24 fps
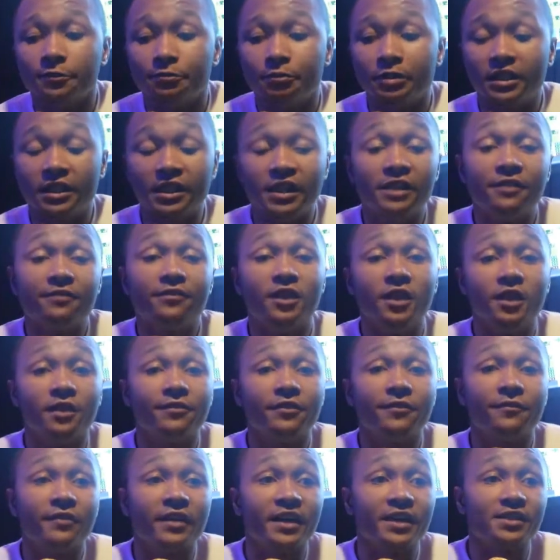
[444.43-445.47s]
Believe,
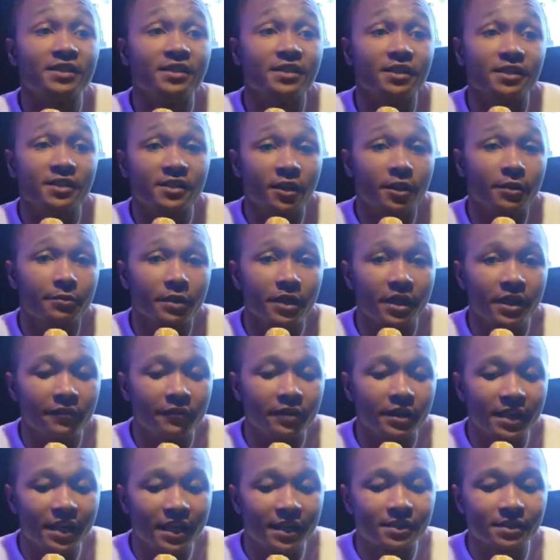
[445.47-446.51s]
love, invest, and determine
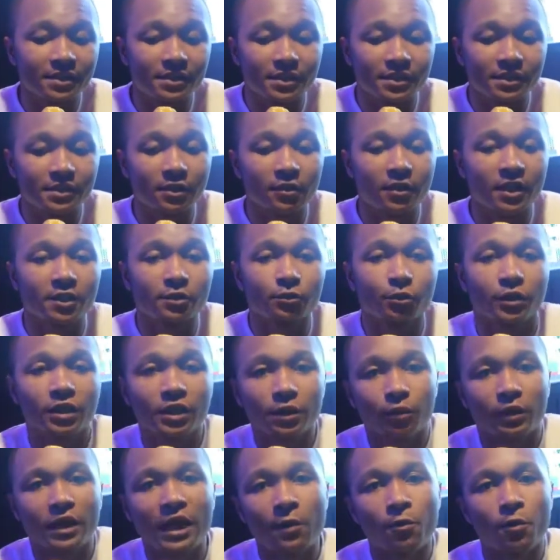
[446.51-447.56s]
every destiny. So that's
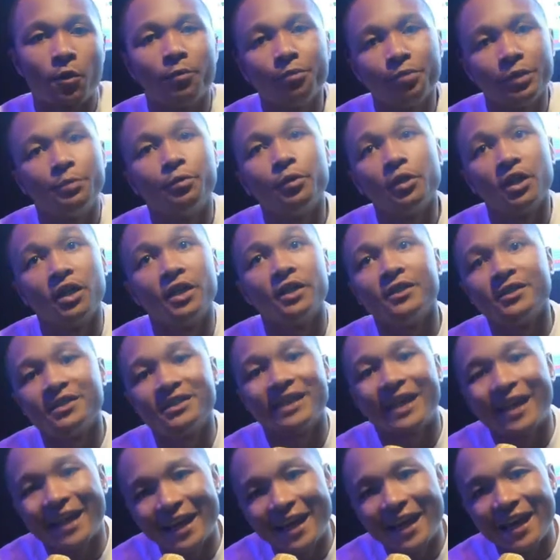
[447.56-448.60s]
really what I want people to
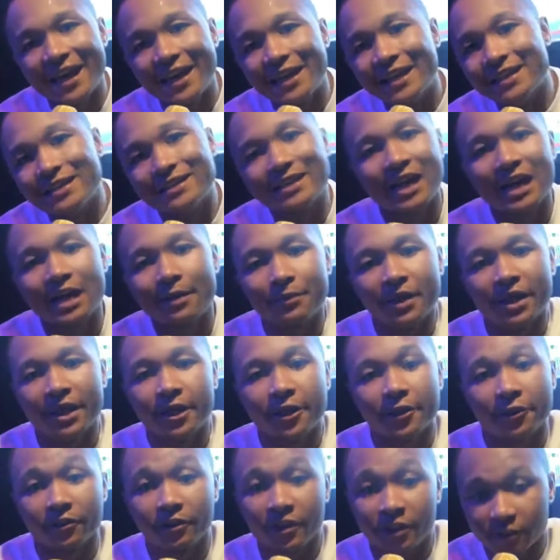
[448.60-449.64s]
understand. Anytime they
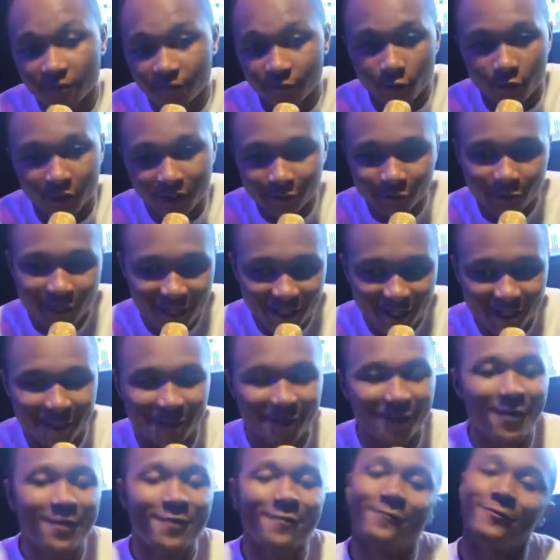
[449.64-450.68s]
hear this voice right
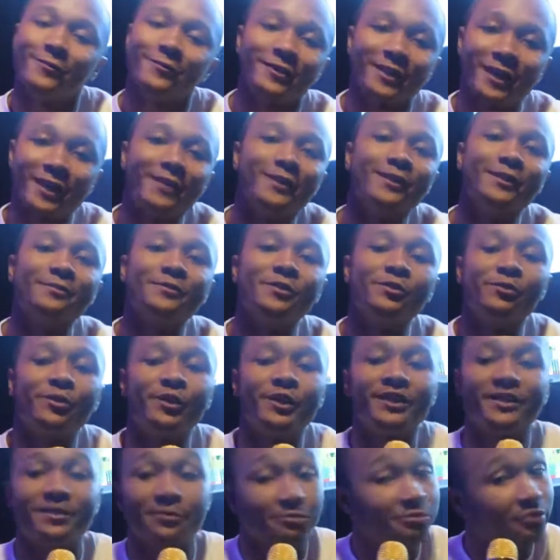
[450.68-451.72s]
here from Kount Up, you
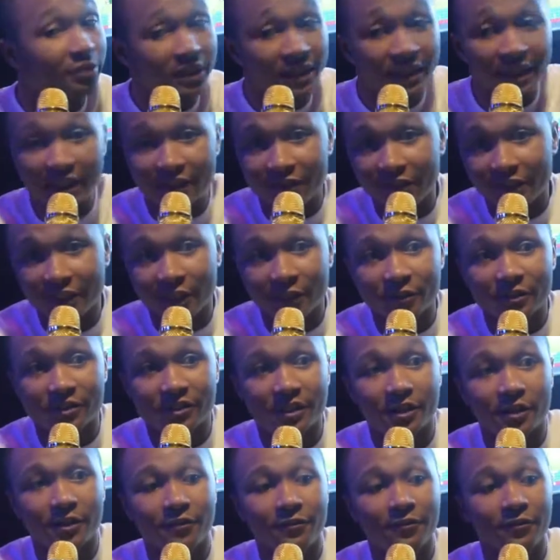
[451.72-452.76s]
want to believe in
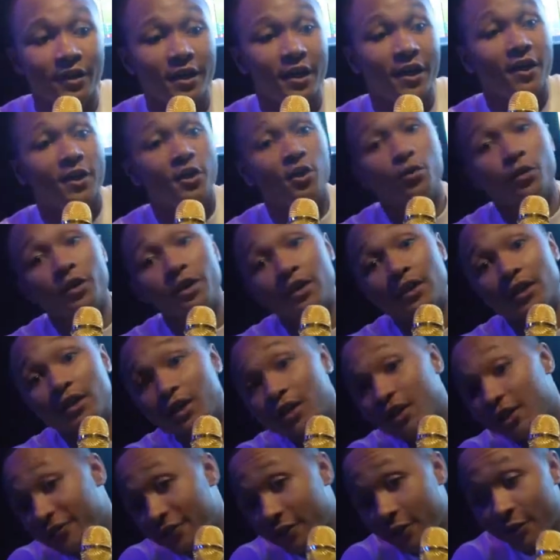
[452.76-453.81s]
yourself, you want to
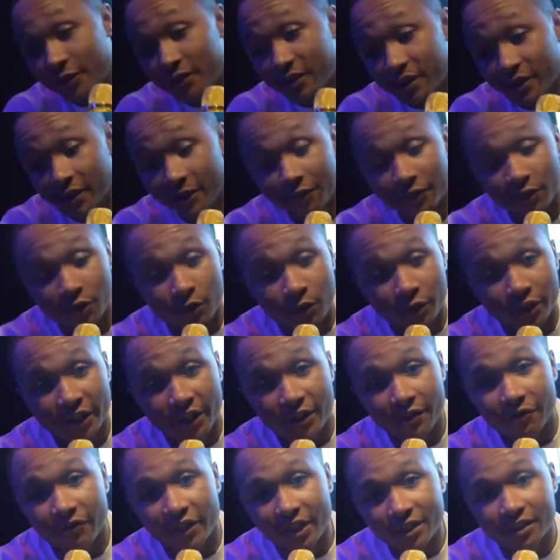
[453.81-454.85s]
love yourself, and you want
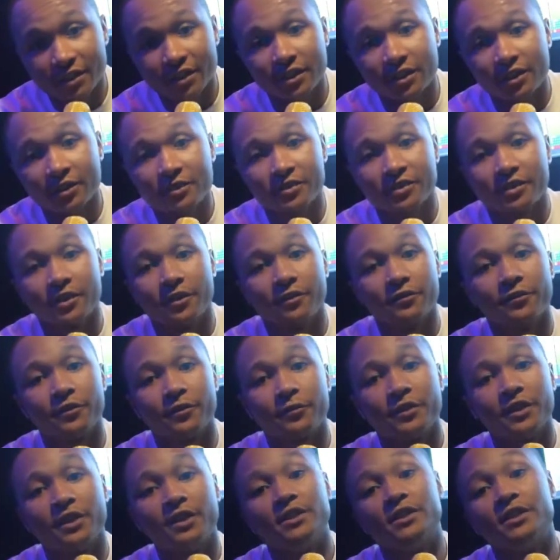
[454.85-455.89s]
to invest in yourself,
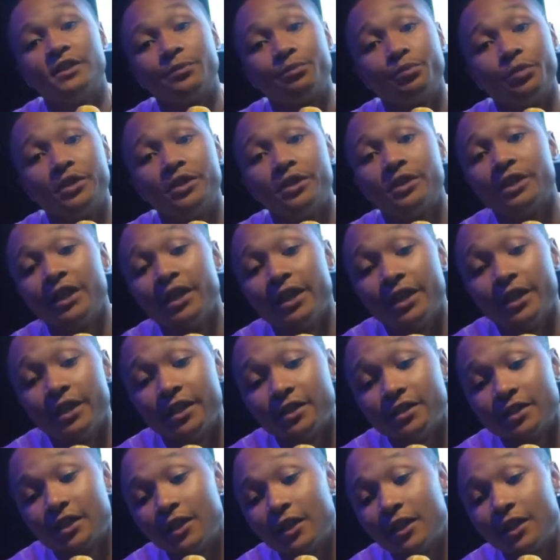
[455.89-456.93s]
and really just push that.
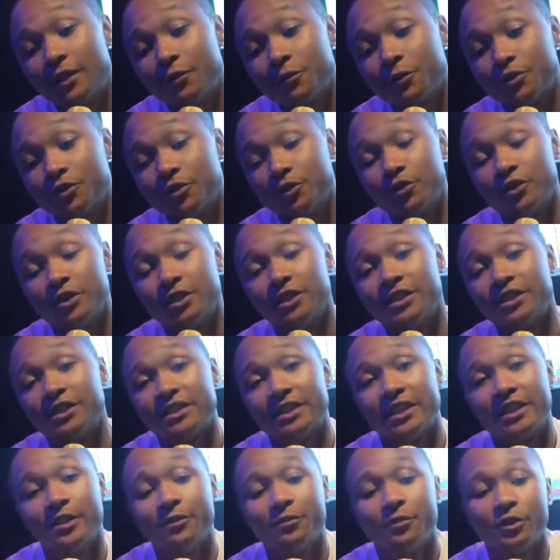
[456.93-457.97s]
That's all I want you to
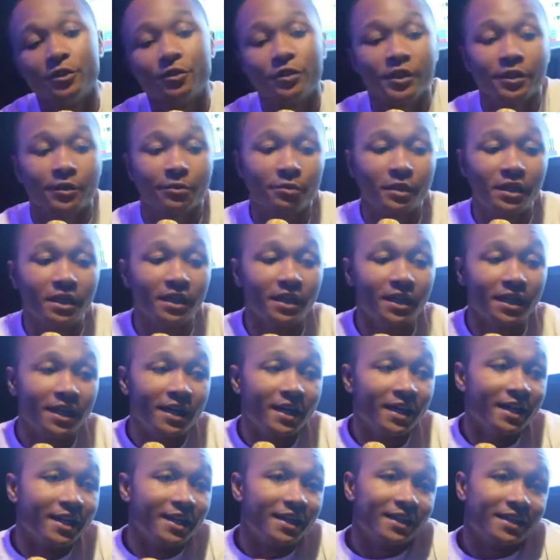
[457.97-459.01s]
understand when you hear me.
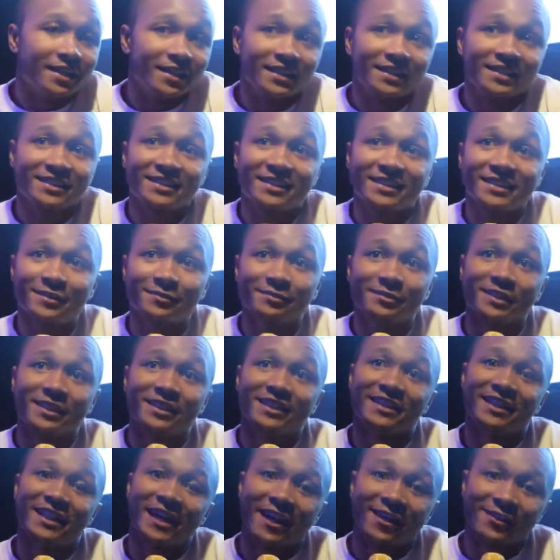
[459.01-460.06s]
That's it,
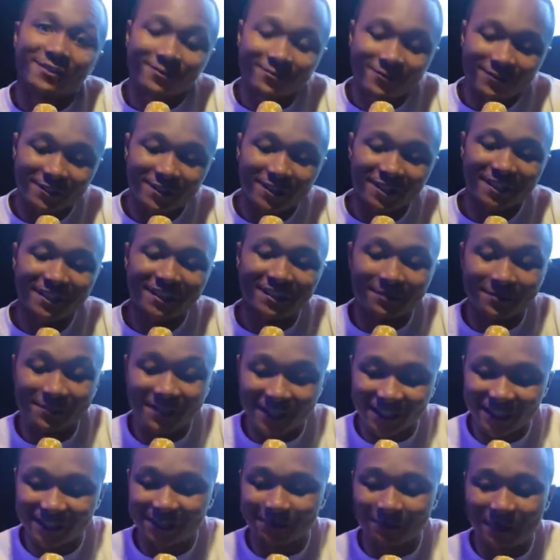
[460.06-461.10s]
man. Have some fun and
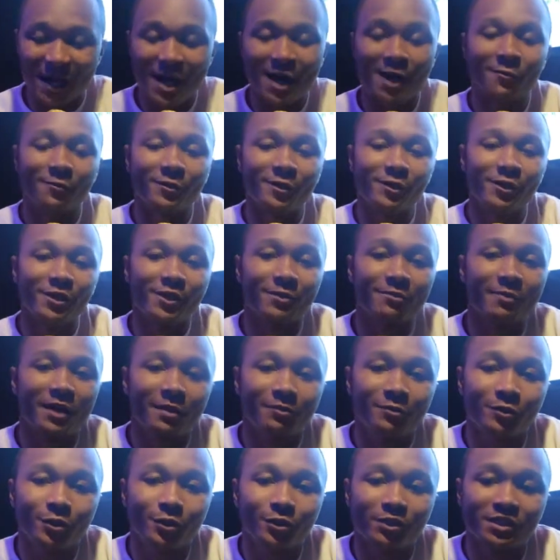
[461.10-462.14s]
smile when you hear
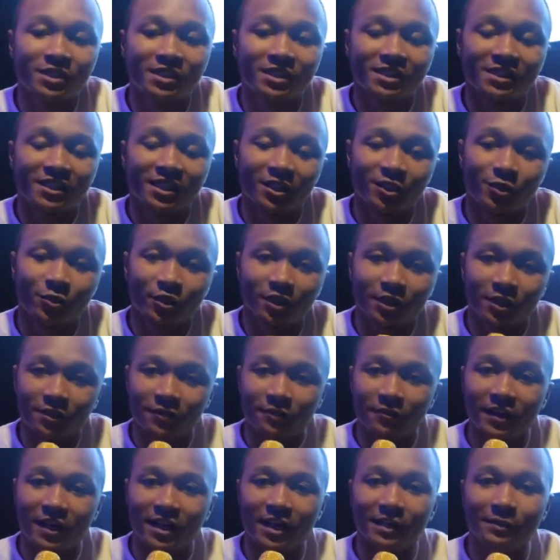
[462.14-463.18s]
my music. Just give you a good
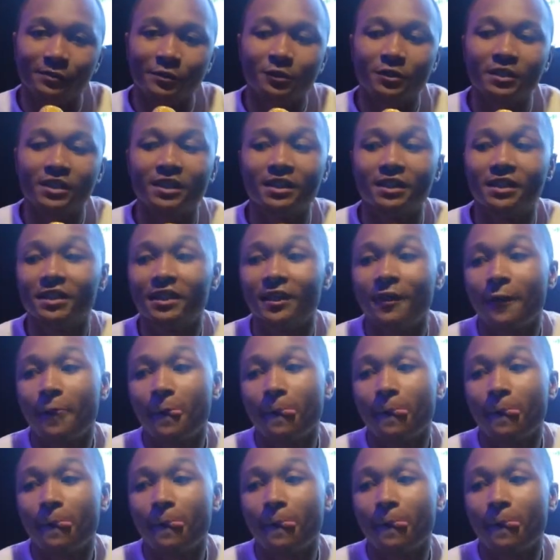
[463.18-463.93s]
vibe, you dig?